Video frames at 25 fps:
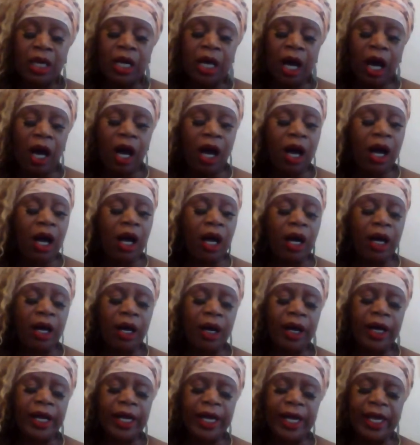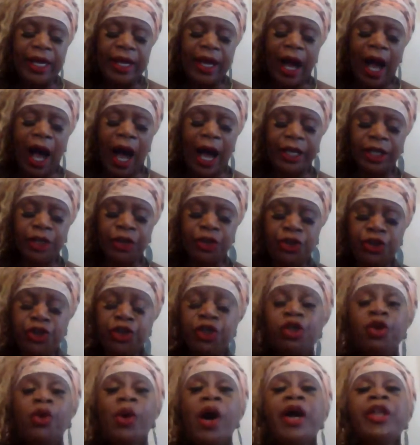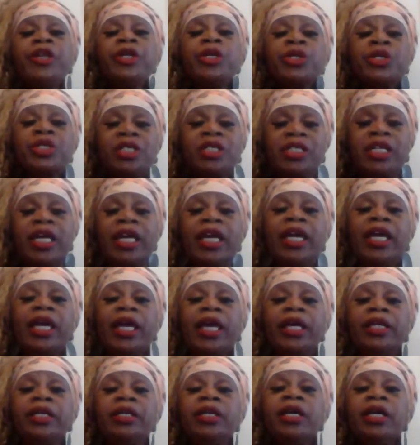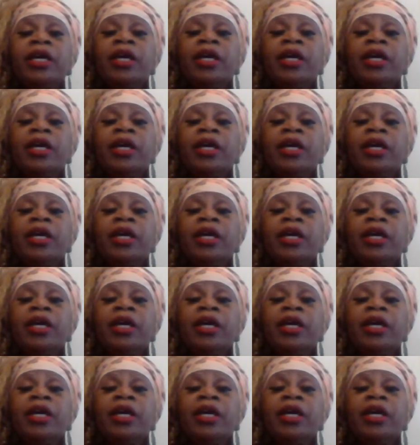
I do understand